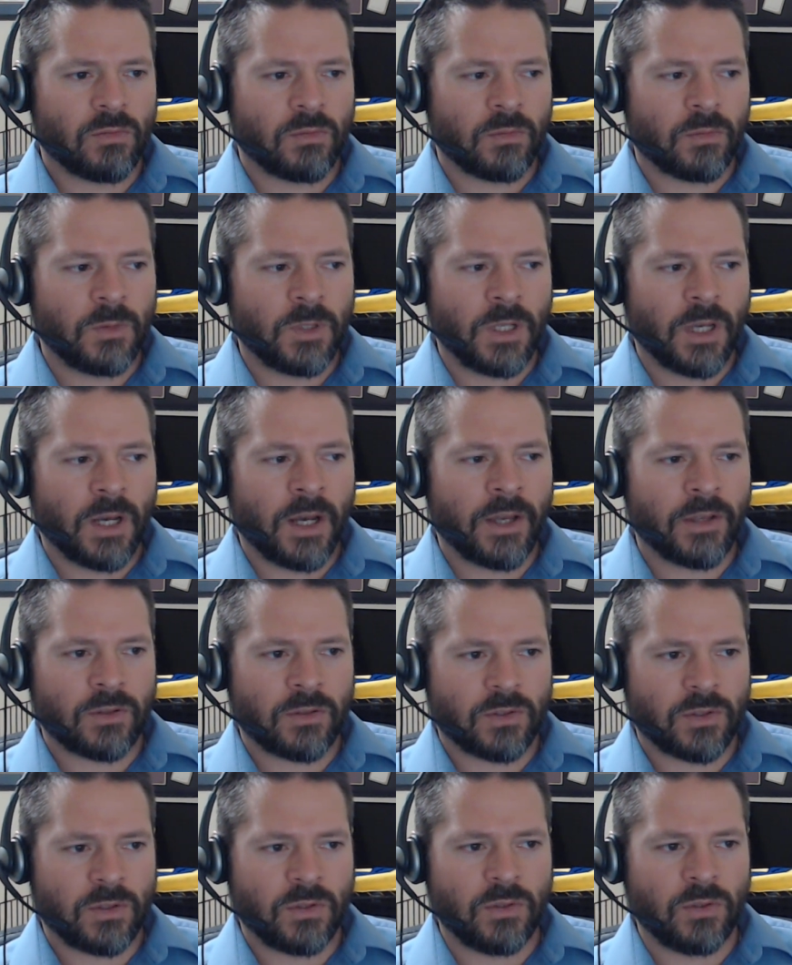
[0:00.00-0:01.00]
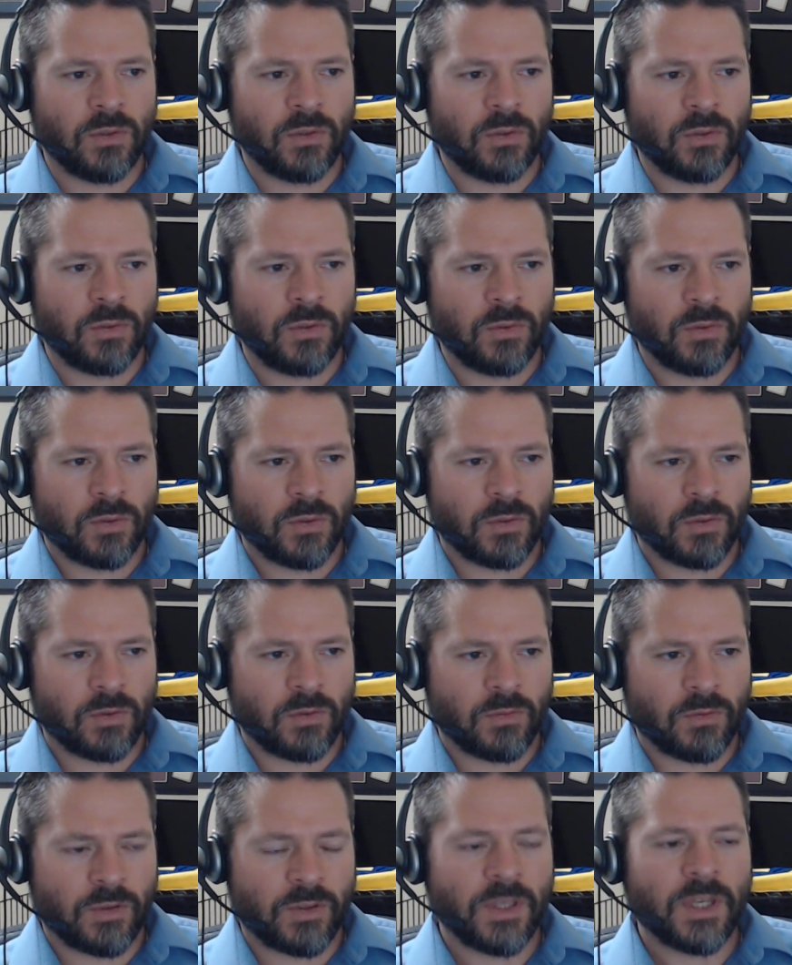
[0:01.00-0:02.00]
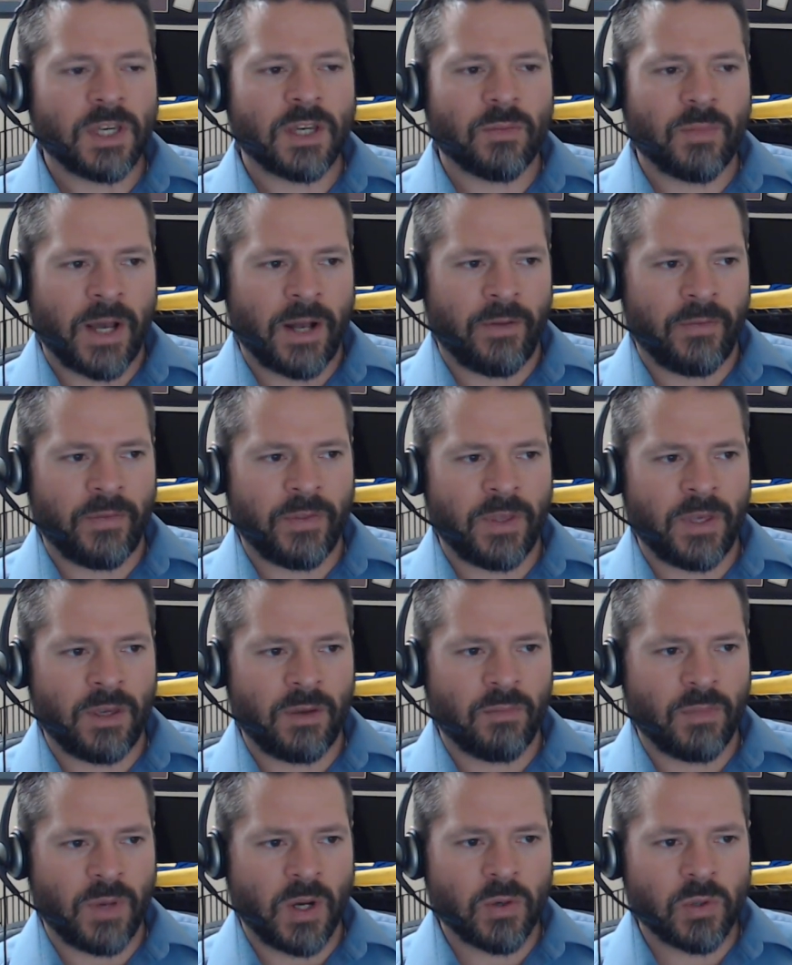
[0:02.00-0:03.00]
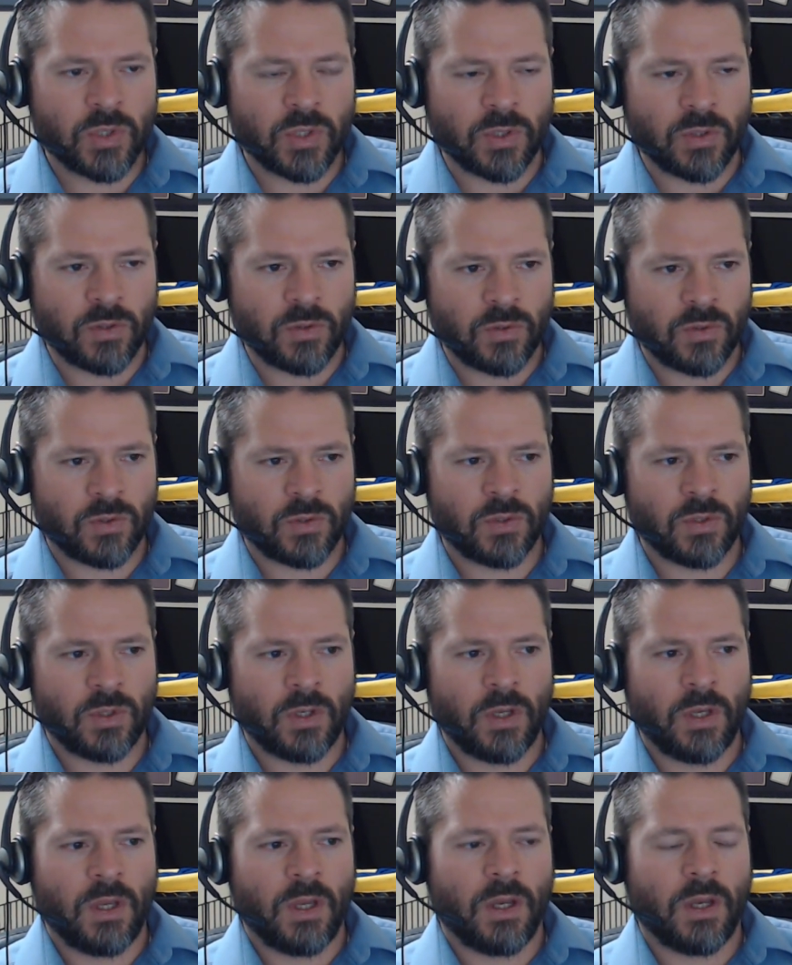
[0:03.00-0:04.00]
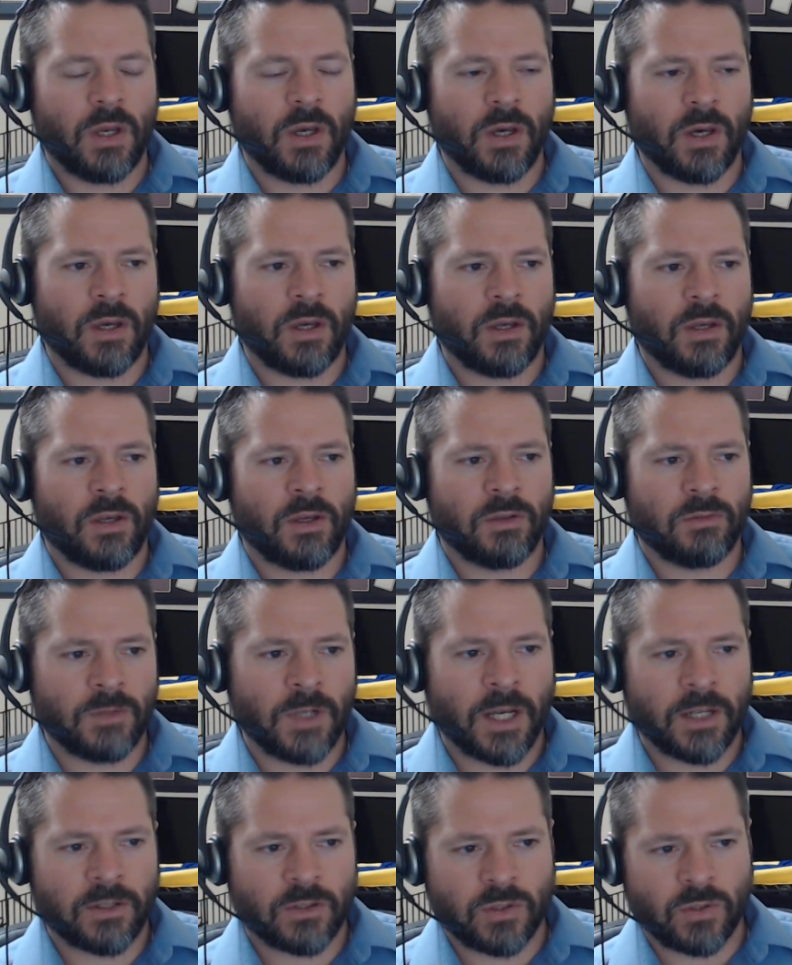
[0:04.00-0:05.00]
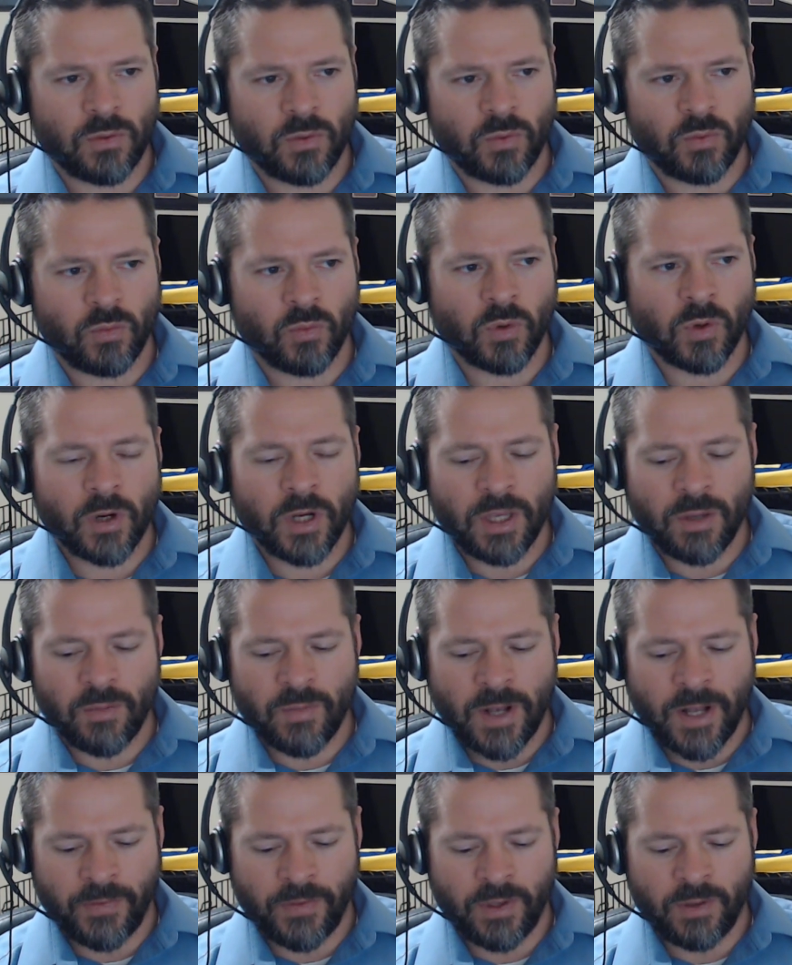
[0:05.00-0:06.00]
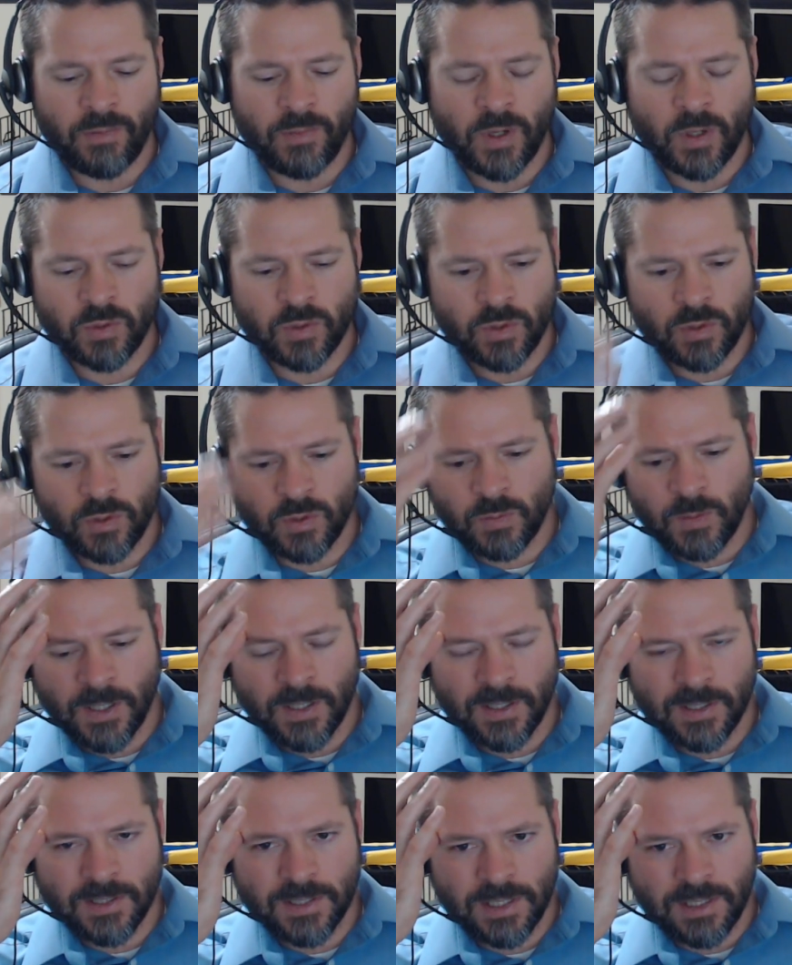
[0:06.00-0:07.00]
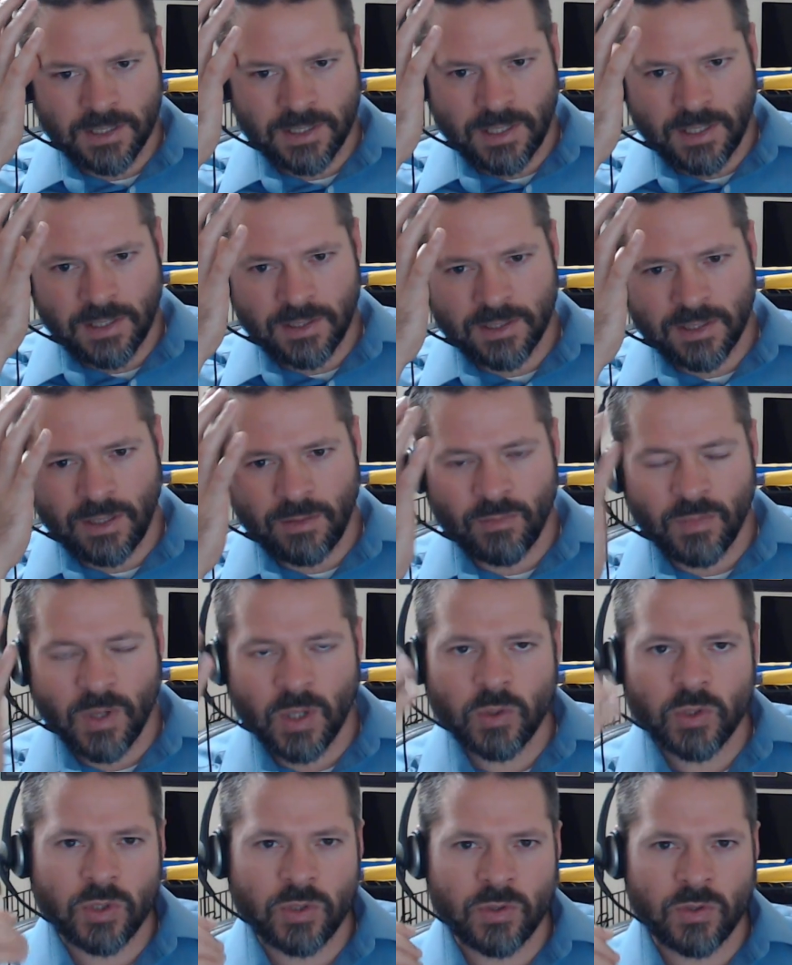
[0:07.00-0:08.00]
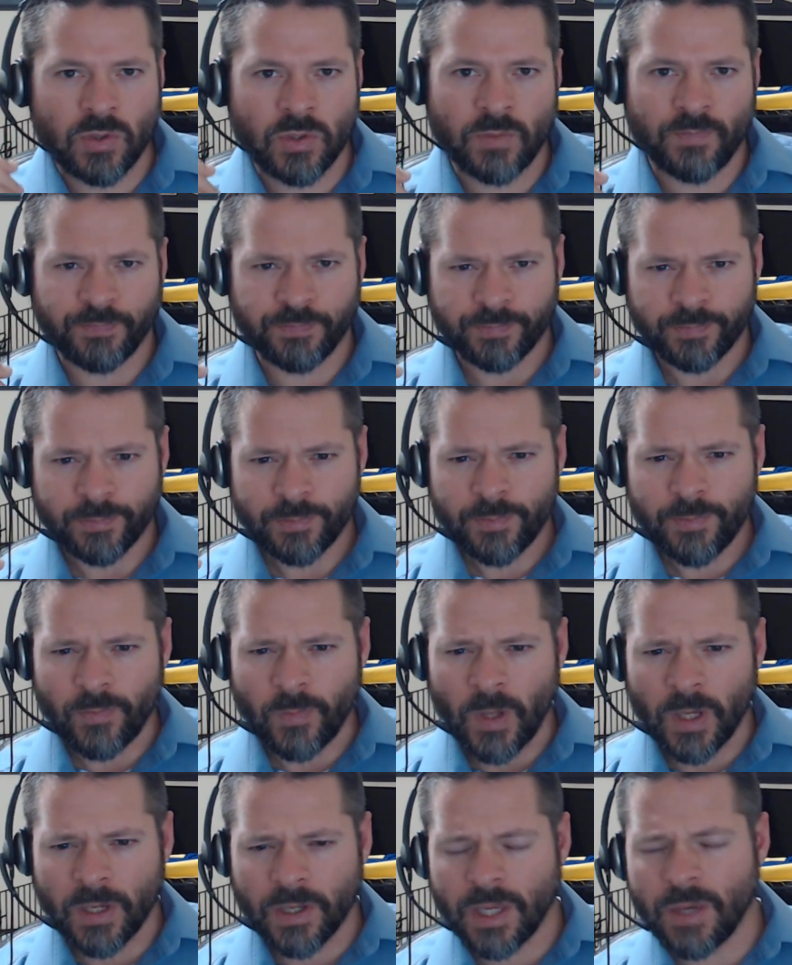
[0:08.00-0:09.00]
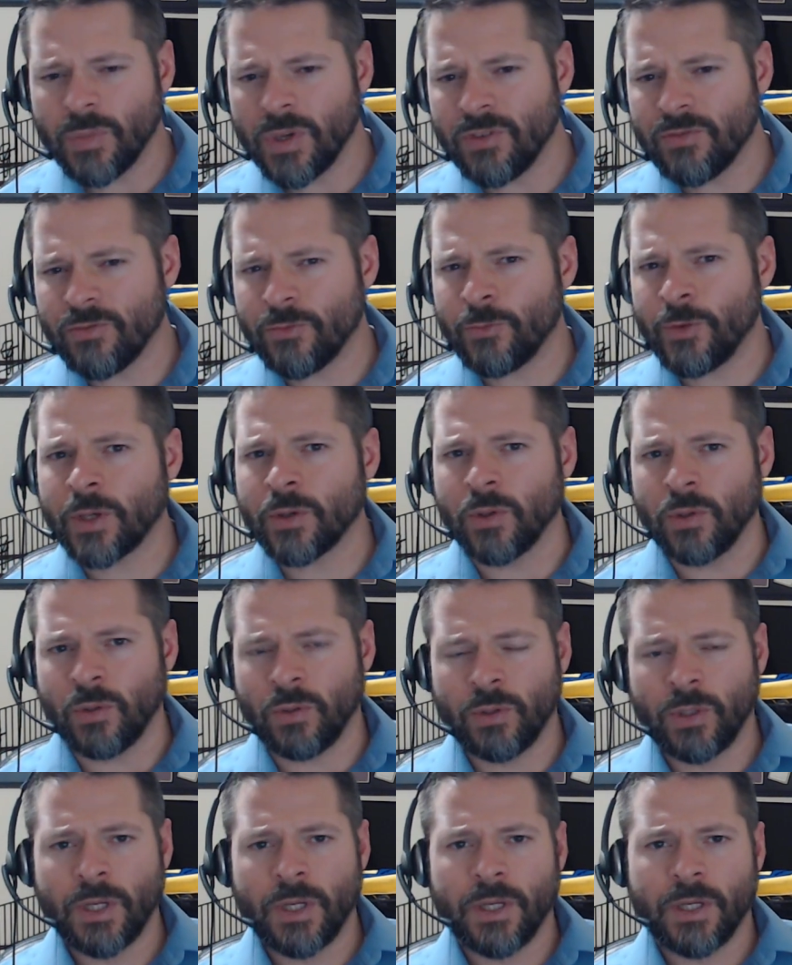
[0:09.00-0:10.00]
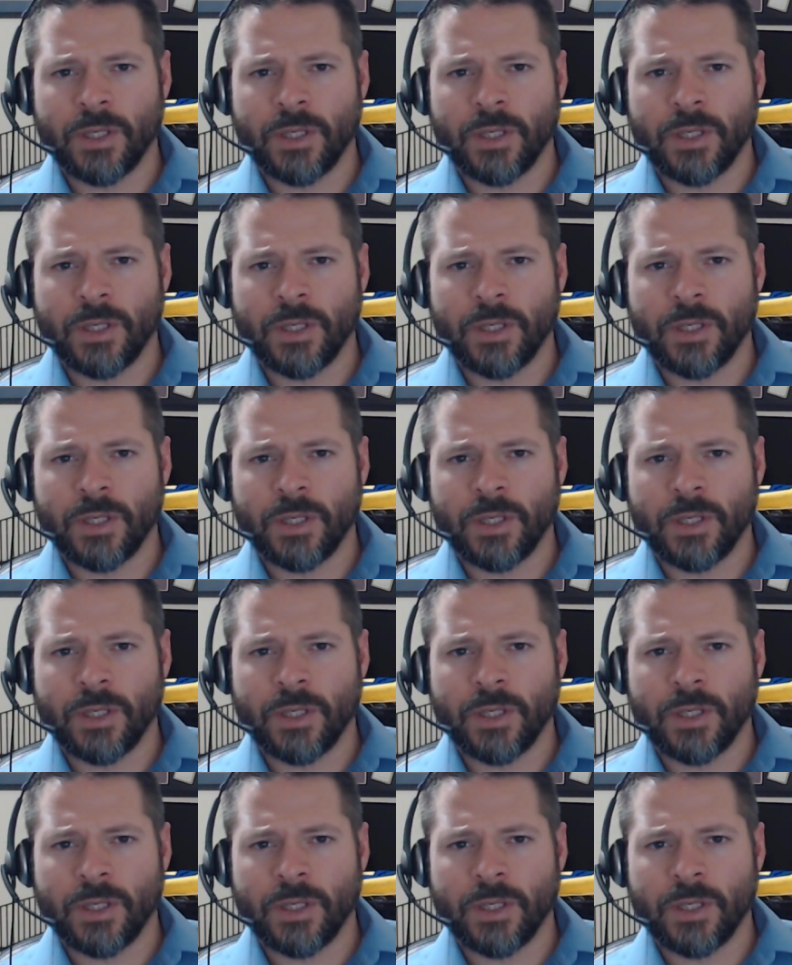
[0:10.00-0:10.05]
not to think about the emotions, not to worry about the emotions, because he says emotions can be fickle.